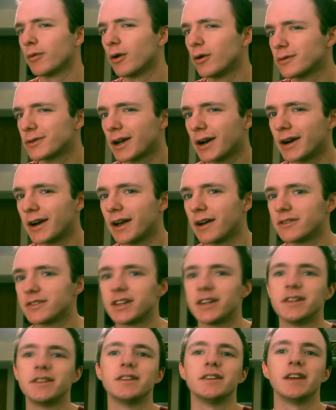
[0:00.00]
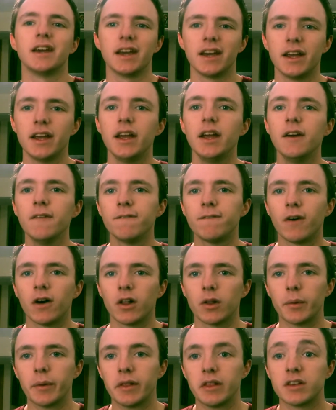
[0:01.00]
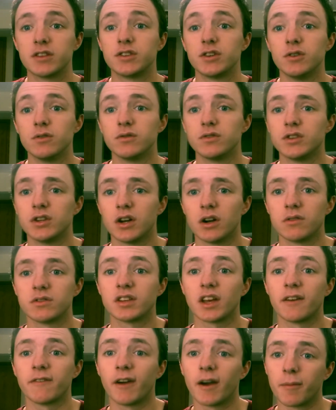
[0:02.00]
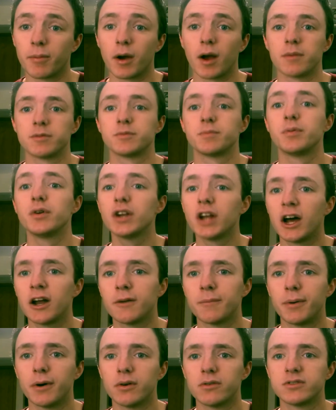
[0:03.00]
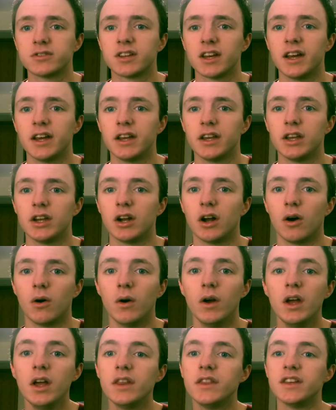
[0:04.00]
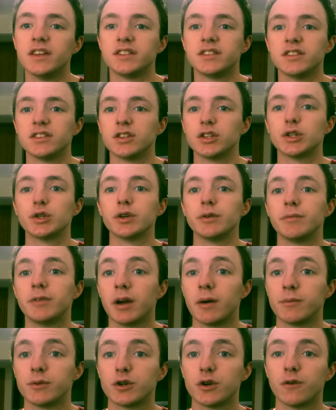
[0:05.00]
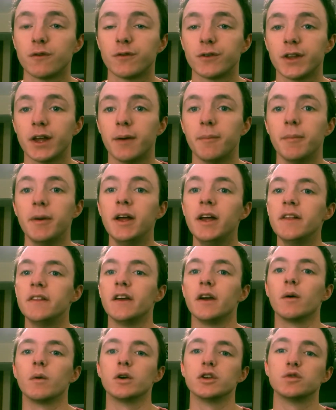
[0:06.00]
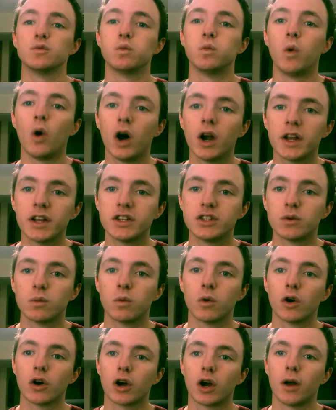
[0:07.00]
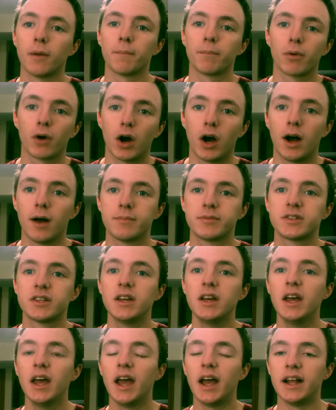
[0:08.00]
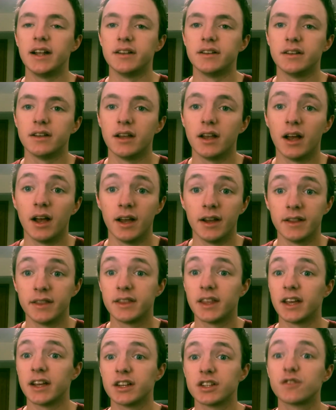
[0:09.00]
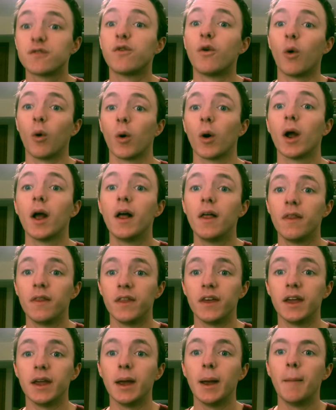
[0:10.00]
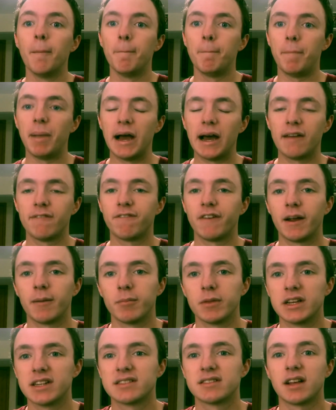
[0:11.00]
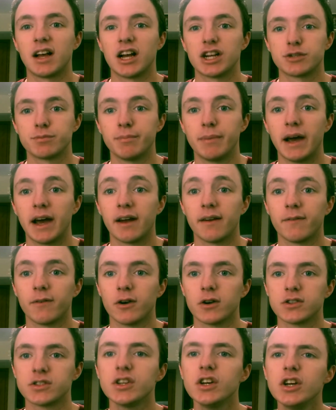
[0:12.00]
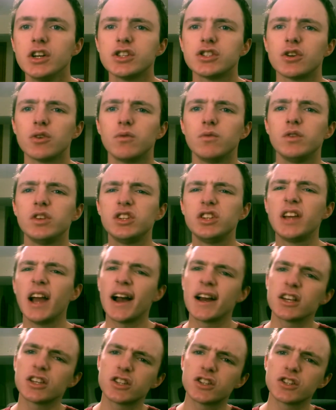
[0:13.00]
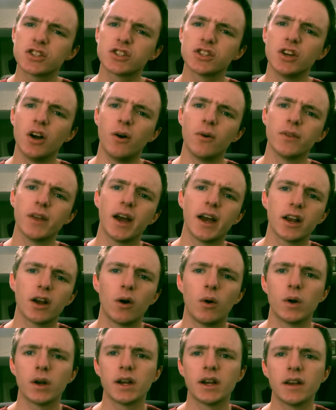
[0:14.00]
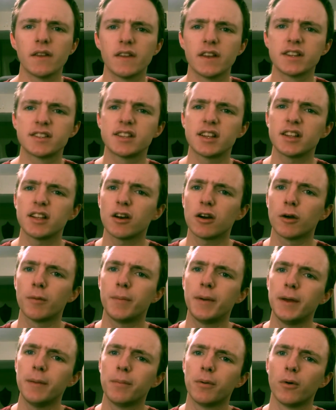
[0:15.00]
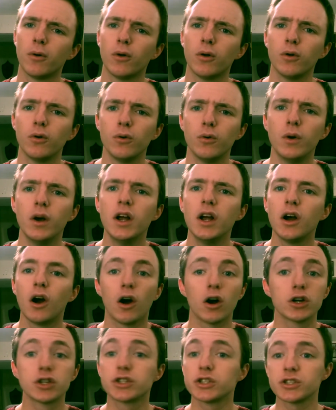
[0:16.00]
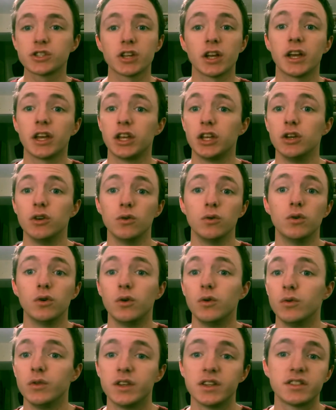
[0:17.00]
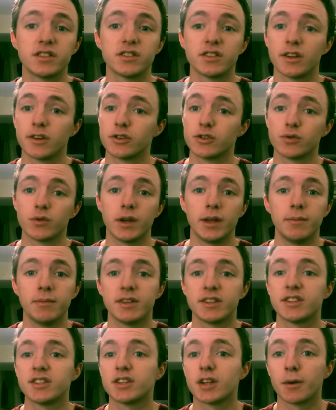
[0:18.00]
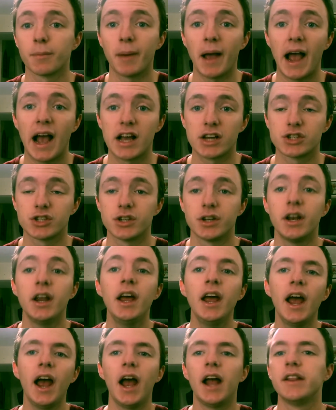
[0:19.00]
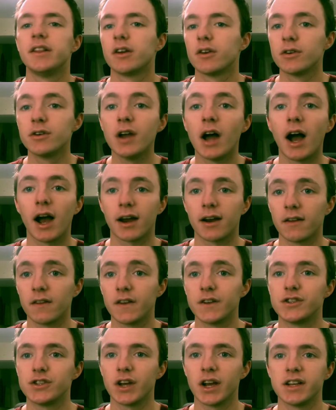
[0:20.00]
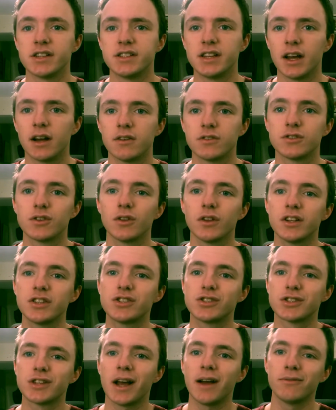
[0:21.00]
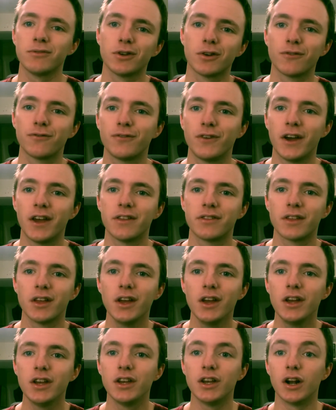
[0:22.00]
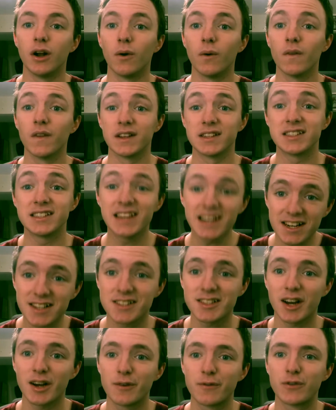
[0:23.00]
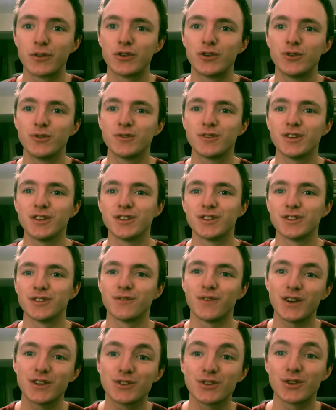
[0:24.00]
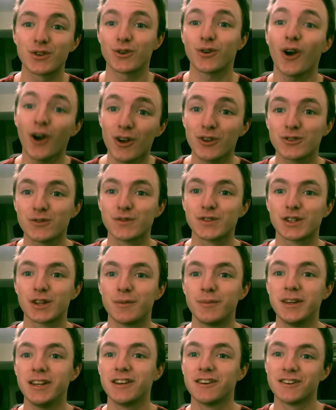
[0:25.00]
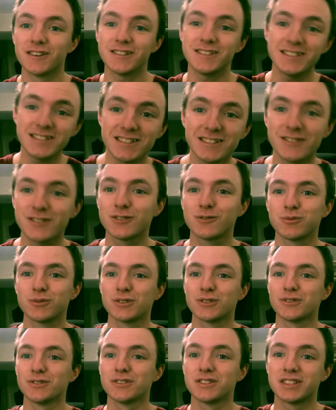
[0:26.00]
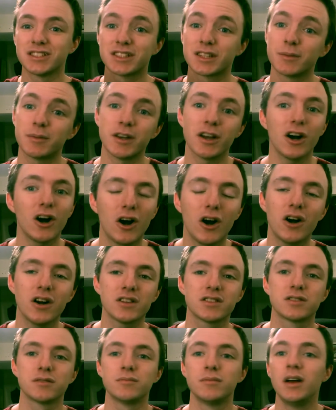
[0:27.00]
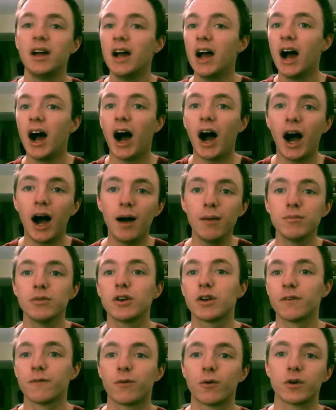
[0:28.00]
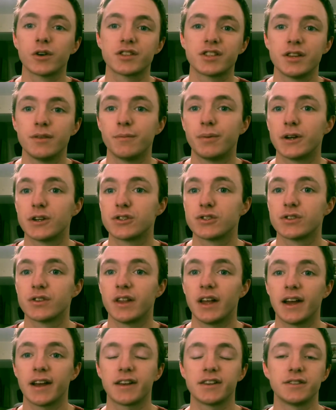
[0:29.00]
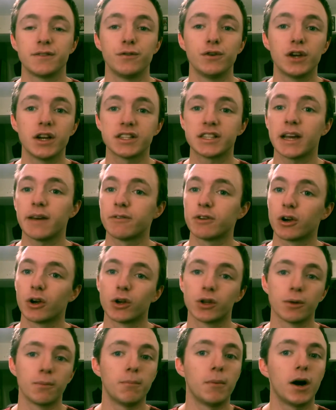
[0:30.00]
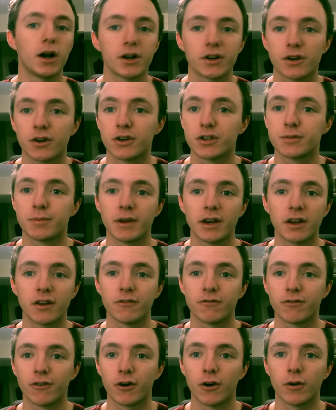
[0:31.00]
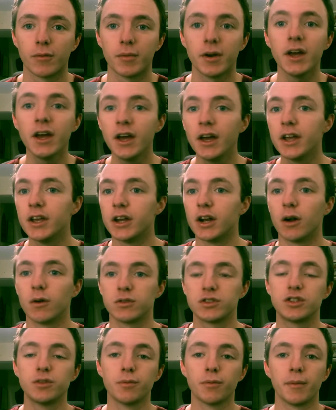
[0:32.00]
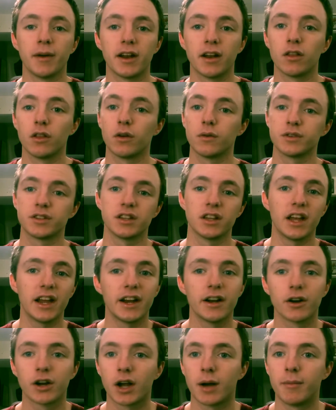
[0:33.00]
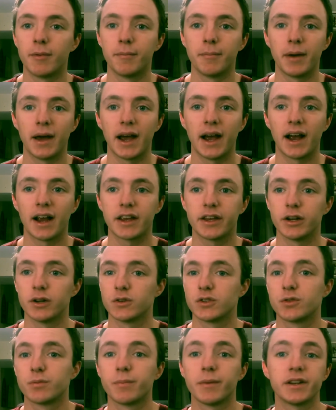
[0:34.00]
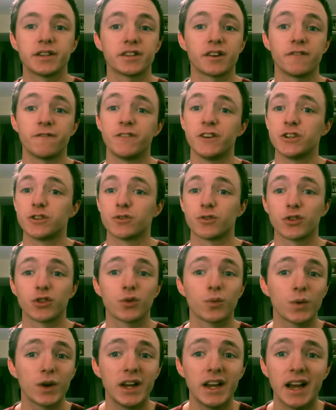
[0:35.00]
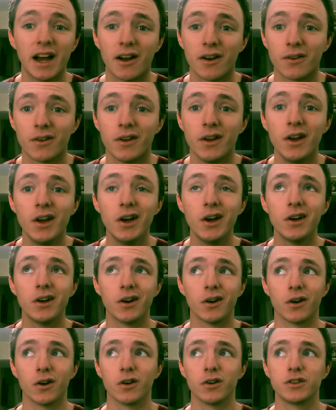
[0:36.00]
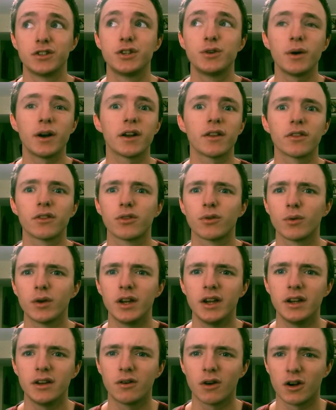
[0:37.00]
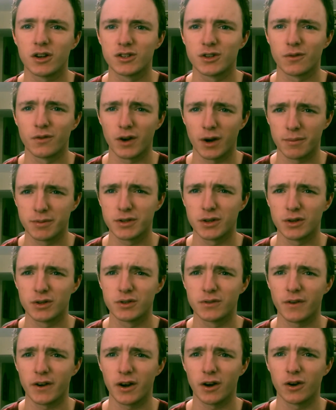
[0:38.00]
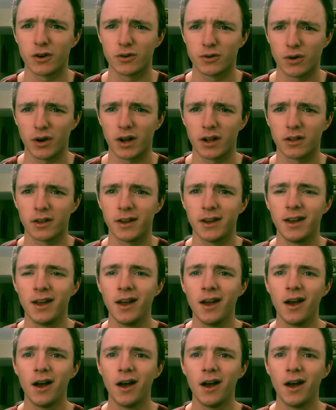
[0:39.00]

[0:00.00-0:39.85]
Rose got announced, and today, following this news, you know, Sci-Fi Props put out a post saying, you know, this is a dream come true for them. They always wanted to work on props and things for the Bat Family / Bativerse. So, guys, just know that going into this, that there are people who are just like you, who this is their dream, this is their passion, and they're not going to let you guys down. So let's just have a little faith, you know, let's get excited for the new seasons. Eventually the crossover is going to be here, Elseworlds, it's going to be awesome. I'm looking forward to seeing pictures of that, because if you guys haven't heard, the Monitor has been confirmed. You know, Superman and Lois Lane are coming back. You know, Superman's going to feature in two out of the three crossover episodes, if I heard correctly.